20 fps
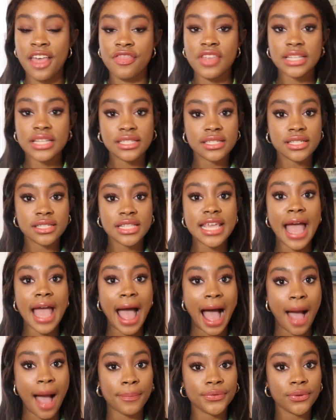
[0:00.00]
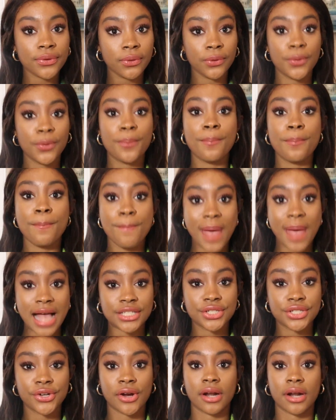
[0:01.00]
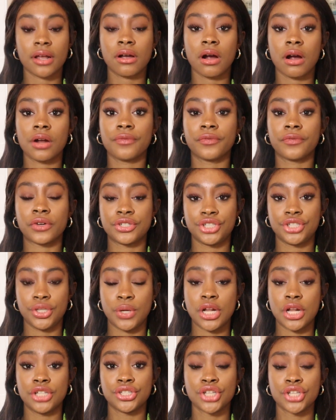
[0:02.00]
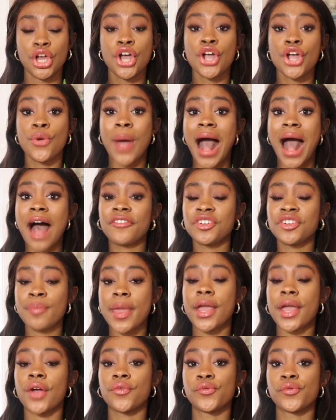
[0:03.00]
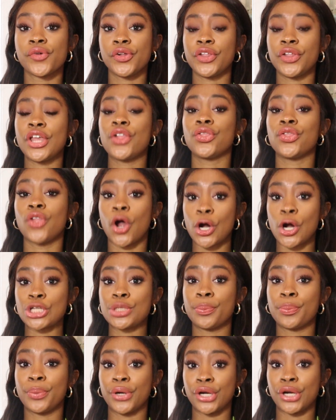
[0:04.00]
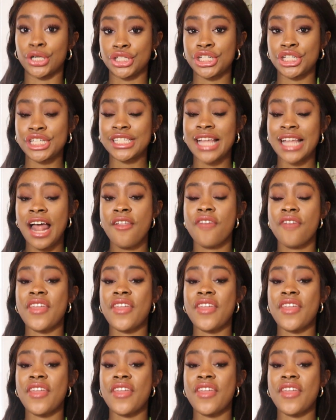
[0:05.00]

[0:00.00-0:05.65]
This is the absolute best credit card for students who have to make a really large purchase